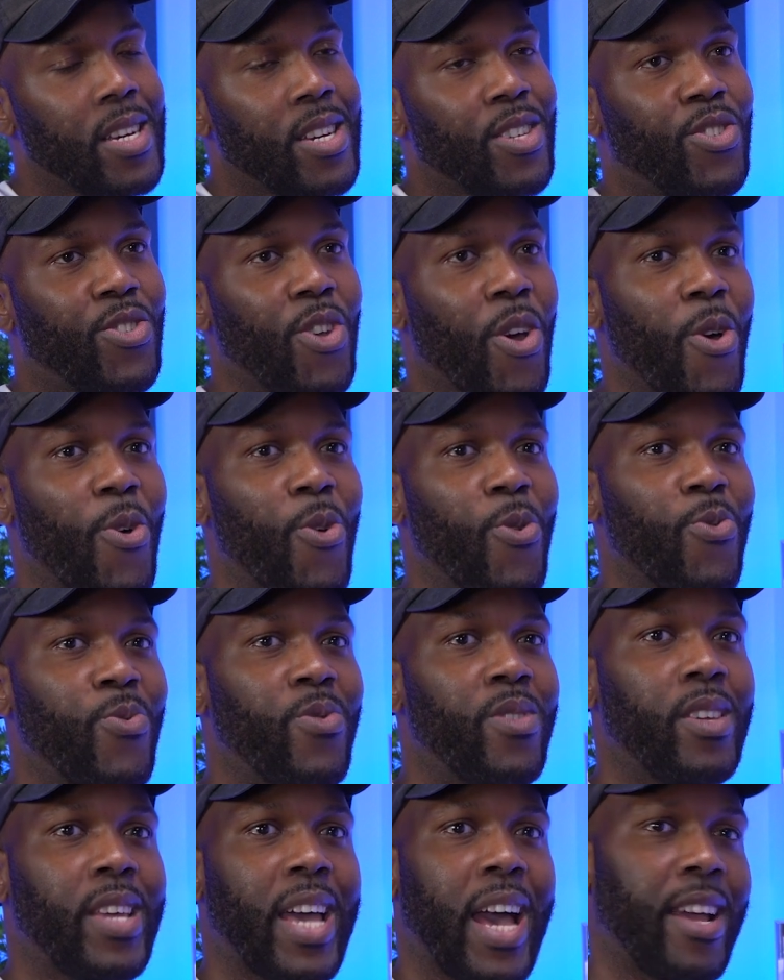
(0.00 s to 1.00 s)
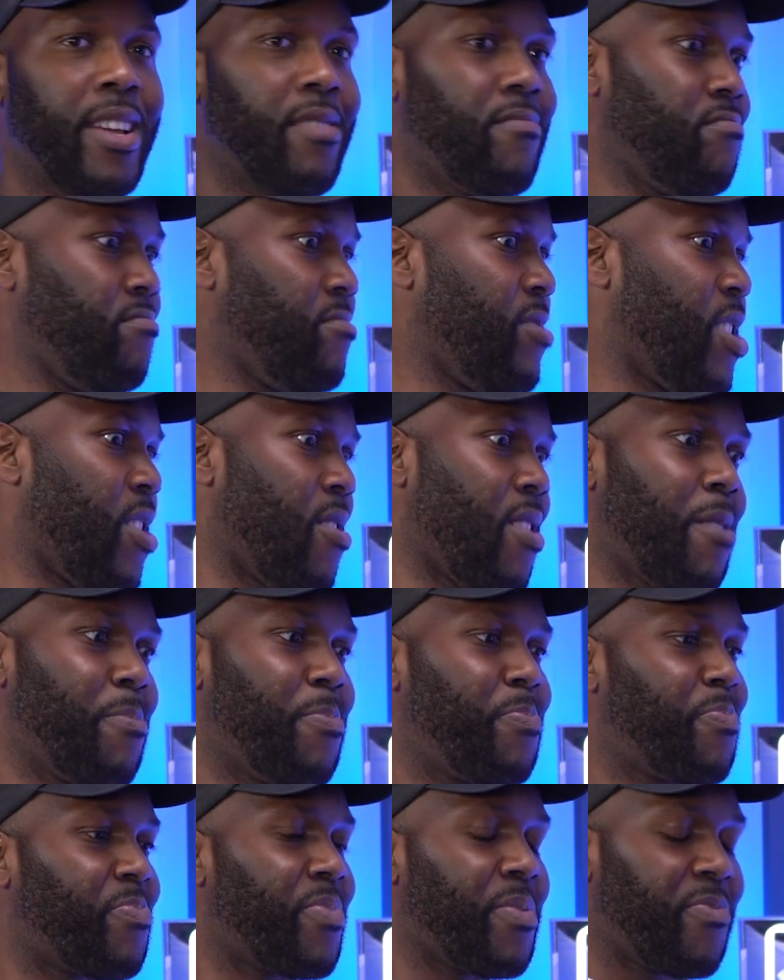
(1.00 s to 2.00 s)
So I'm a
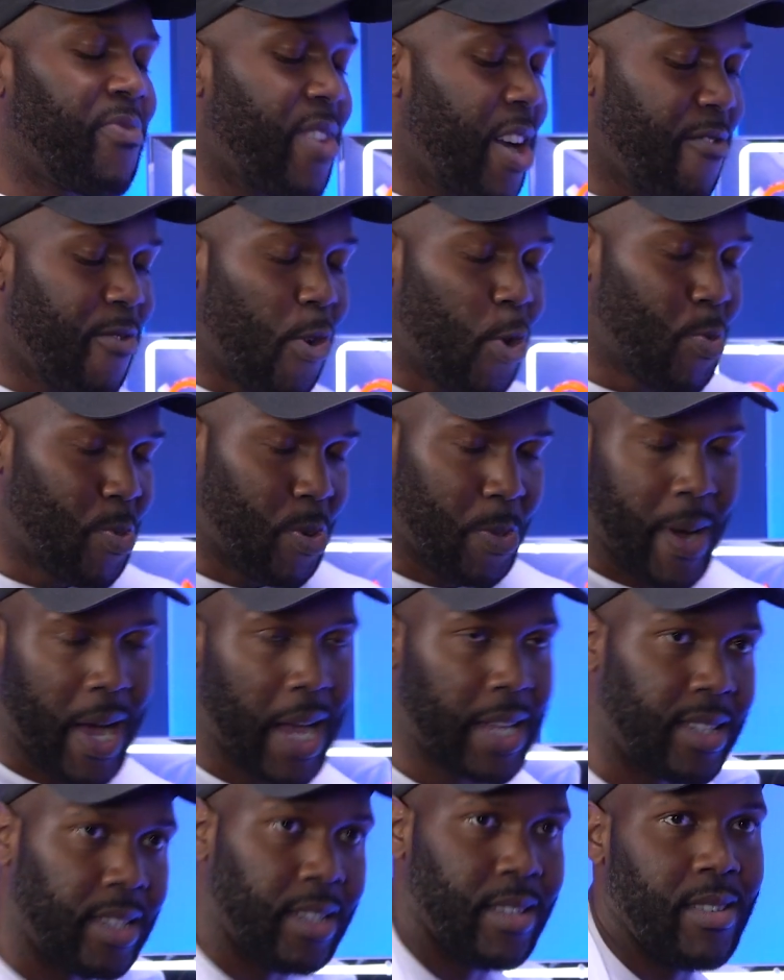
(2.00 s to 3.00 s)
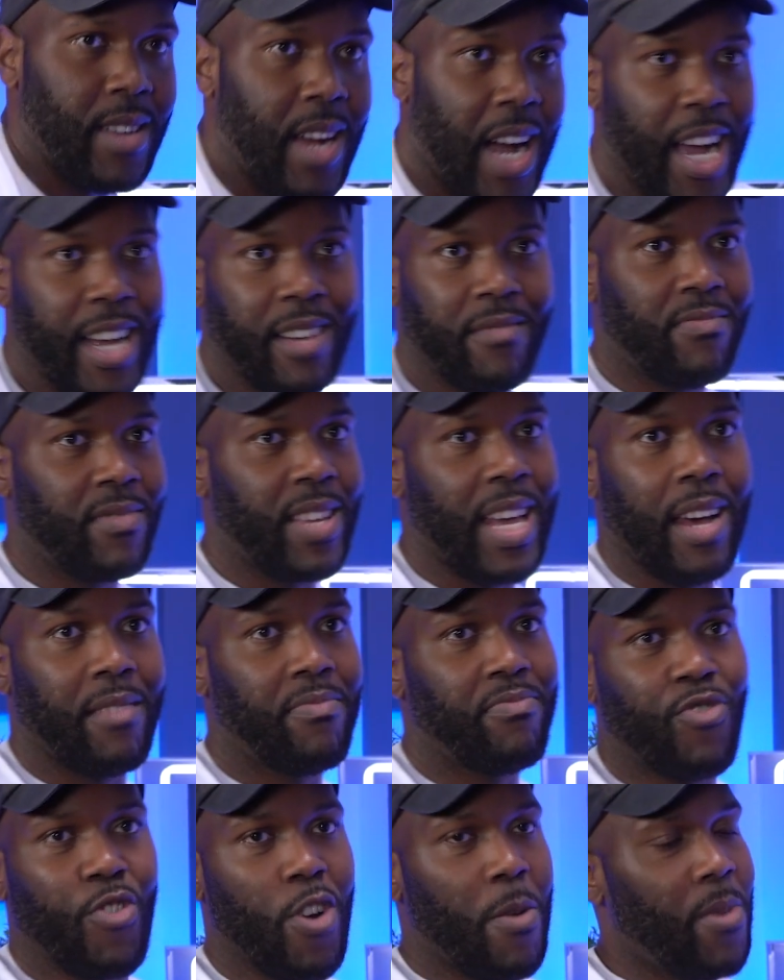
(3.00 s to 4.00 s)
very vulnerable person. I
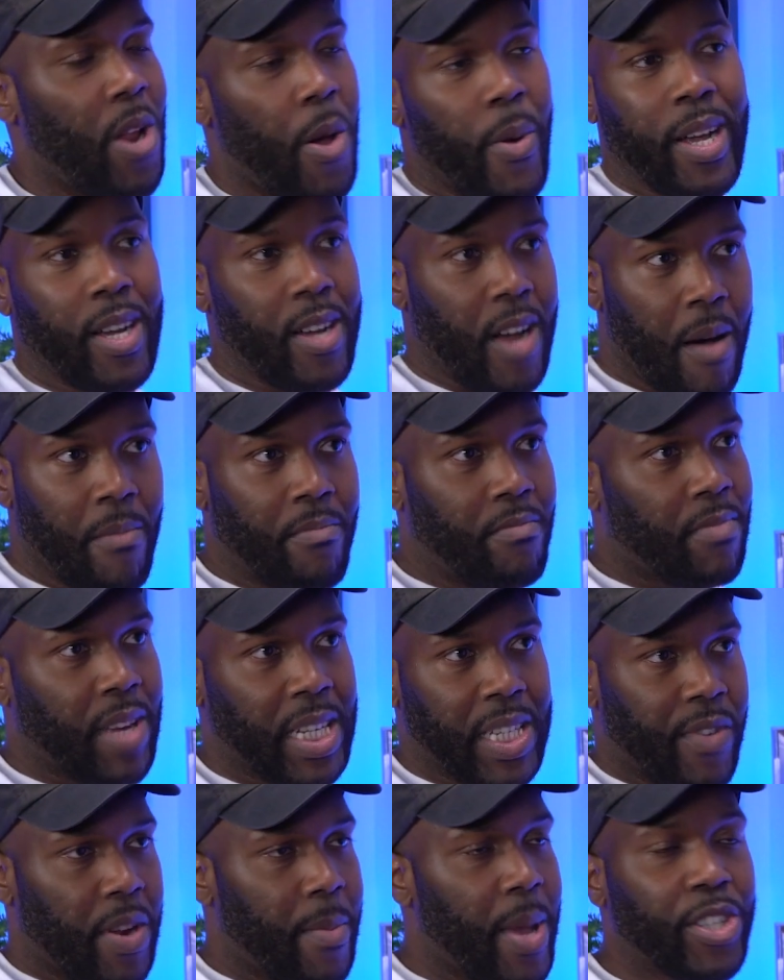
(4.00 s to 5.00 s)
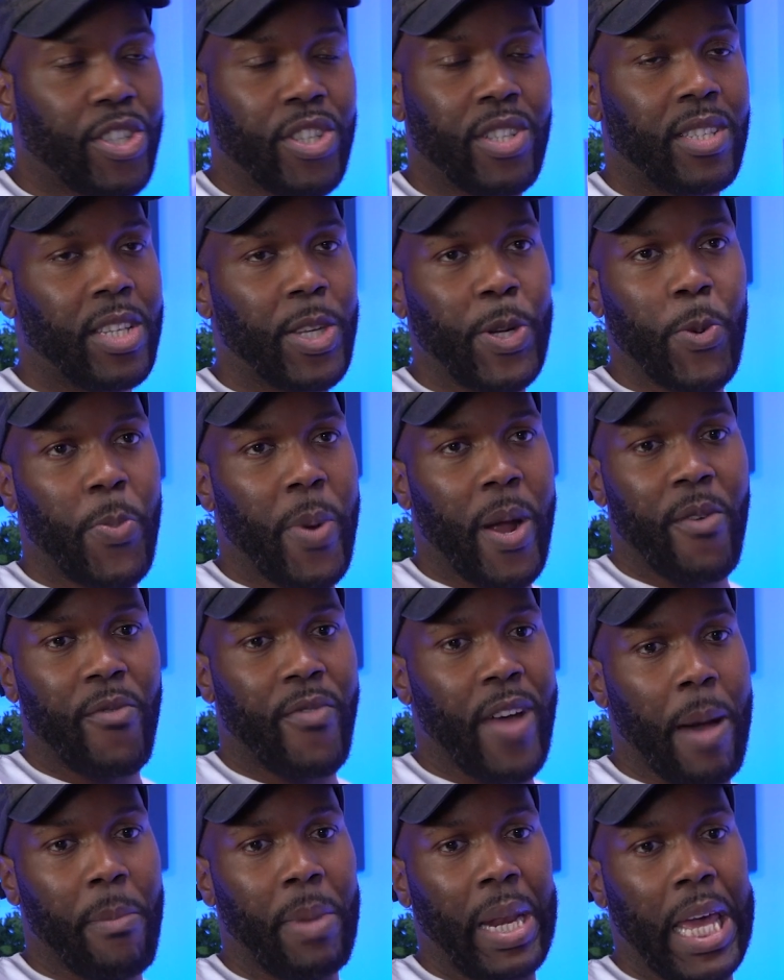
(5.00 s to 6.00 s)
grew up low income, as I already mentioned, single parent
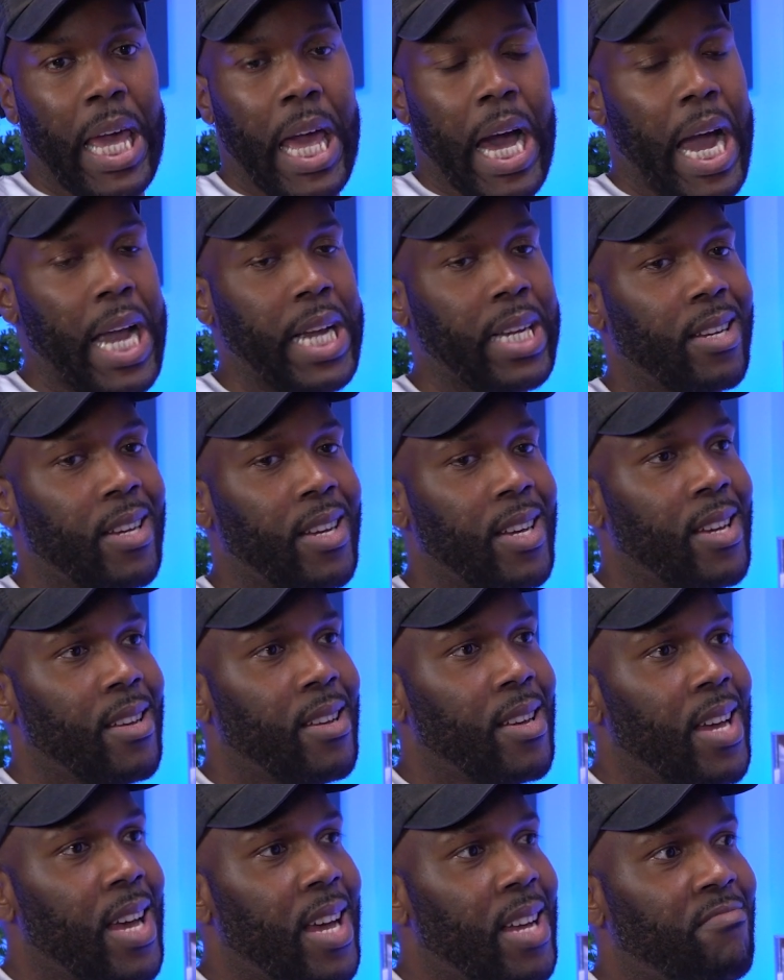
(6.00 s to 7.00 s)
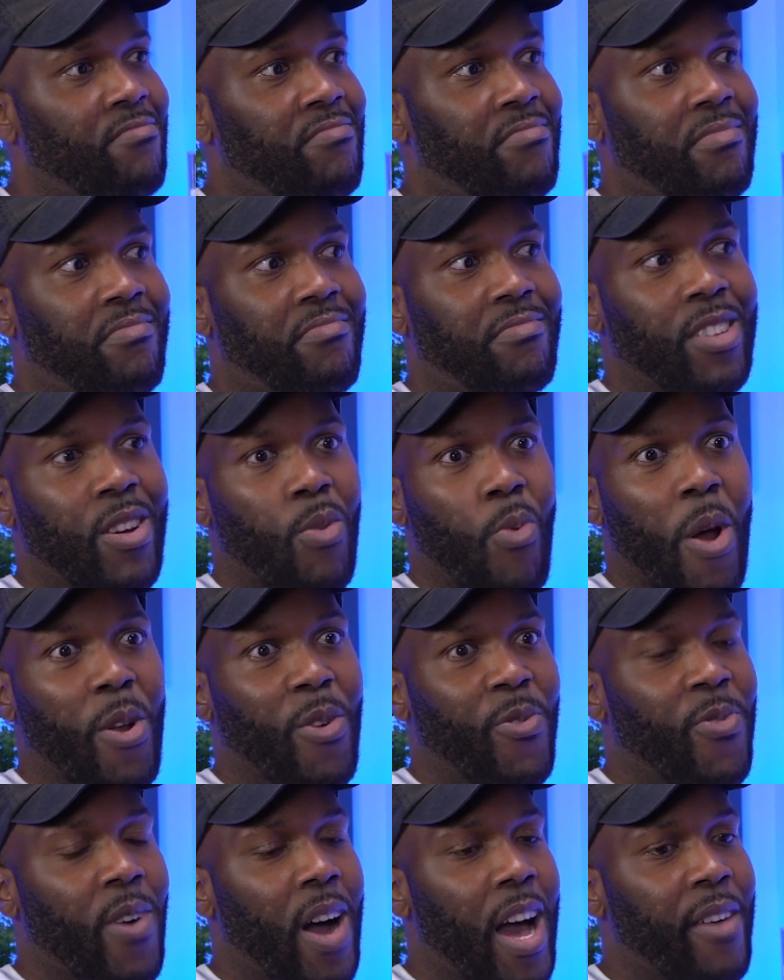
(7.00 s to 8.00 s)
family. I one
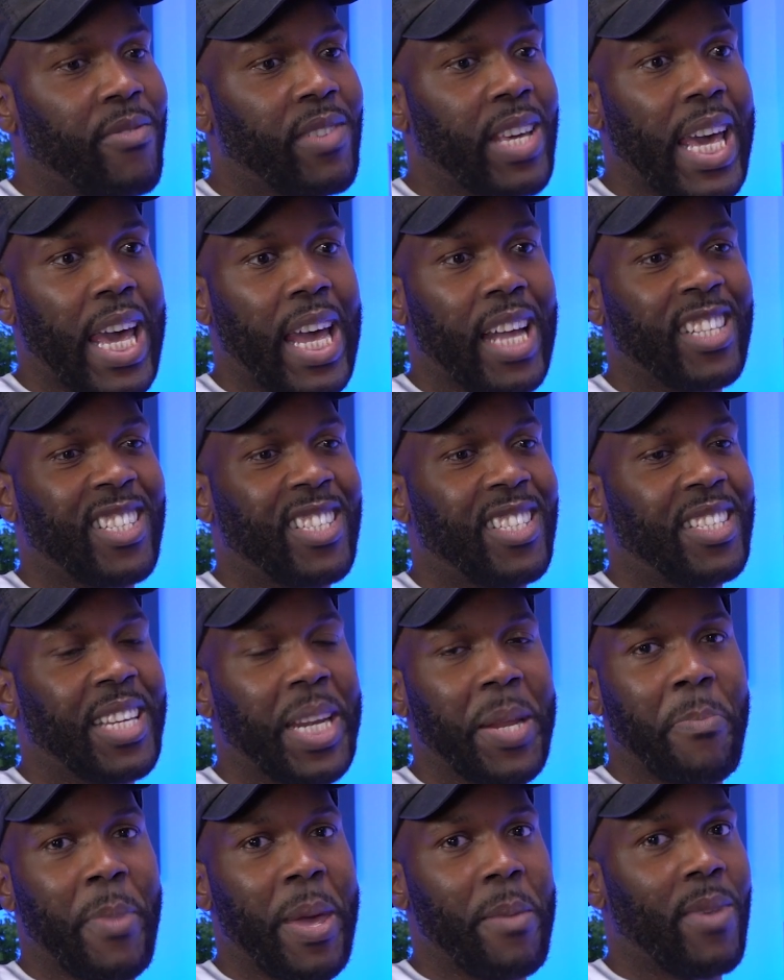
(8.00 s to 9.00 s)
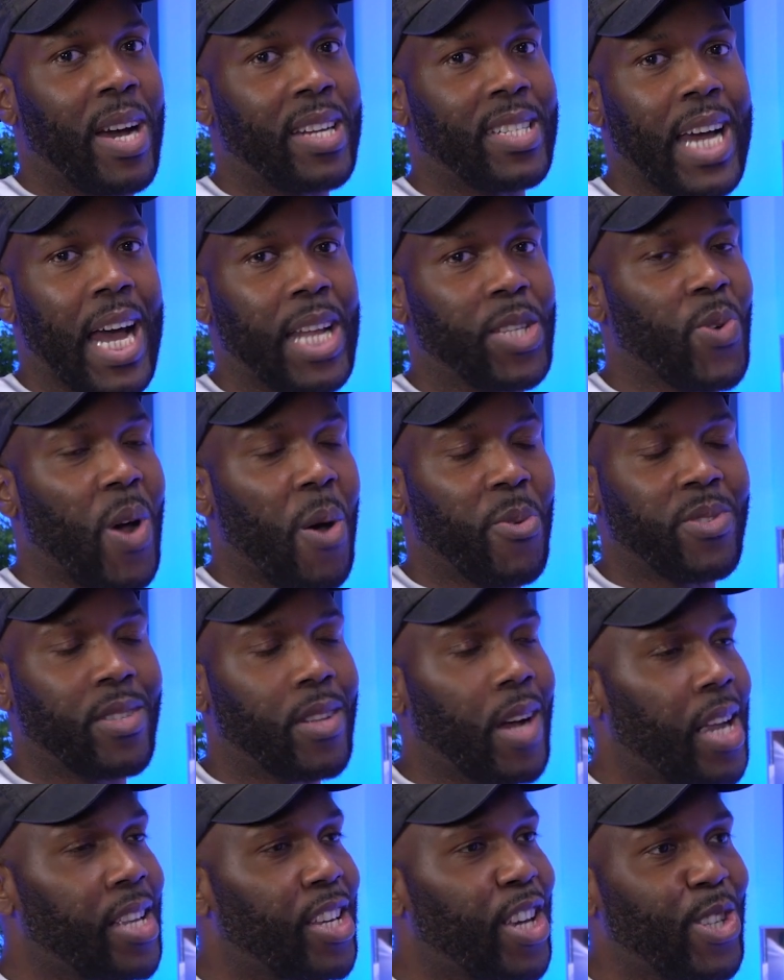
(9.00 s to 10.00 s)
of 5 kids, didn't meet my dad till I was
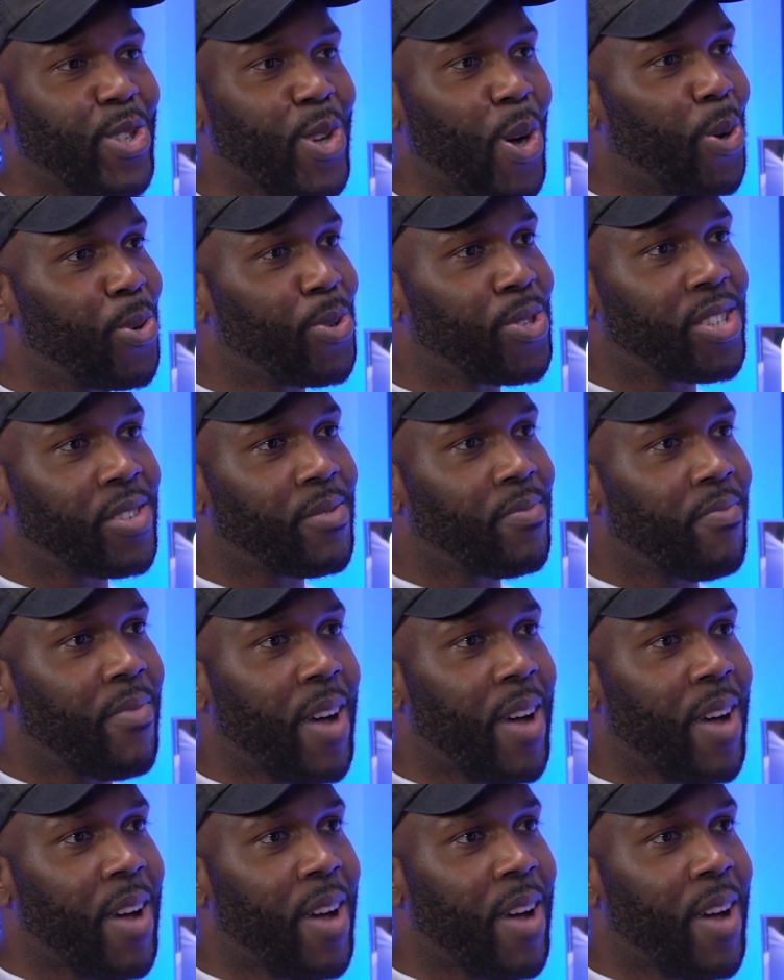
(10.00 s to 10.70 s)
9 years old.